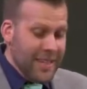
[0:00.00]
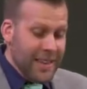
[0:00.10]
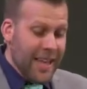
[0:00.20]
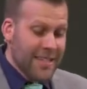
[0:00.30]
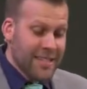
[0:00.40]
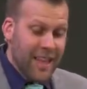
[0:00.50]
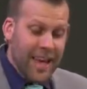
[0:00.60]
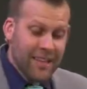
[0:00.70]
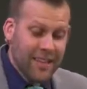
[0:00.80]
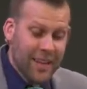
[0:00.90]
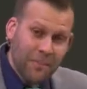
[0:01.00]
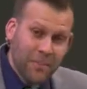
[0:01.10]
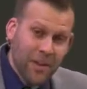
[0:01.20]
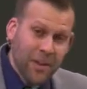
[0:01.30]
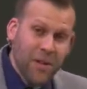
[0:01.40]
Less likely,
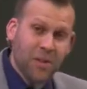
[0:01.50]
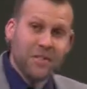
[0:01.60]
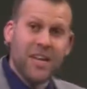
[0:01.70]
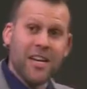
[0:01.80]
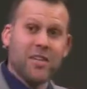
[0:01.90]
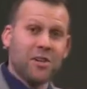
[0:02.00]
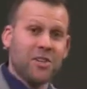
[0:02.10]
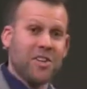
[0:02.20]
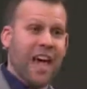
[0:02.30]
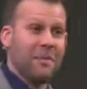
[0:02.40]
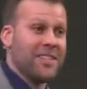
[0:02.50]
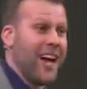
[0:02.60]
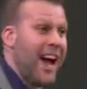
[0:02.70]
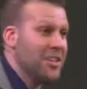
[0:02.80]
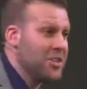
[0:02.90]
your teacher
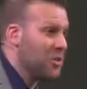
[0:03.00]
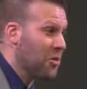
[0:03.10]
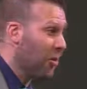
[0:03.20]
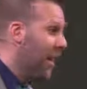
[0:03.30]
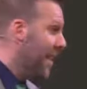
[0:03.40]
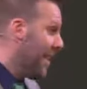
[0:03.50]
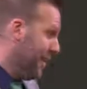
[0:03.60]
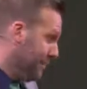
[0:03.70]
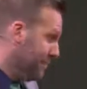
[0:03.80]
sabotaged your grade